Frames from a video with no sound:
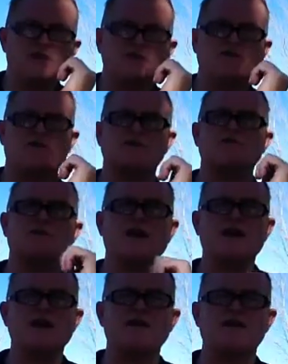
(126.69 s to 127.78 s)
to
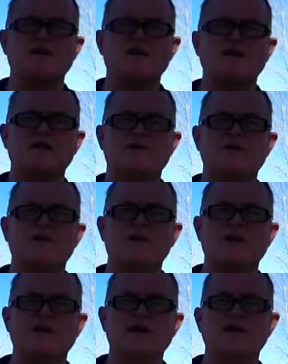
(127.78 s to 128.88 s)
explain something to the
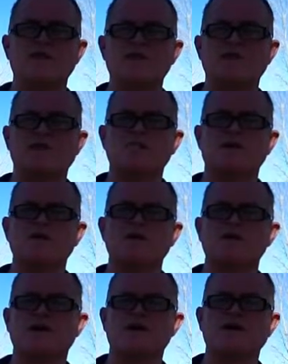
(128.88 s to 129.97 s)
public and to keep the public's
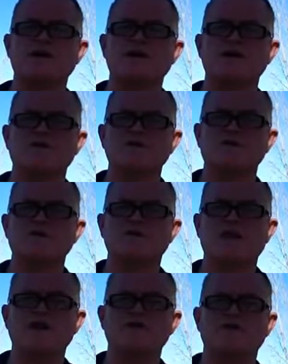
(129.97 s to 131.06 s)
confidence if you're
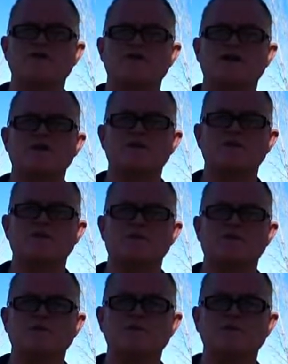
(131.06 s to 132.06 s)
explaining something very simple.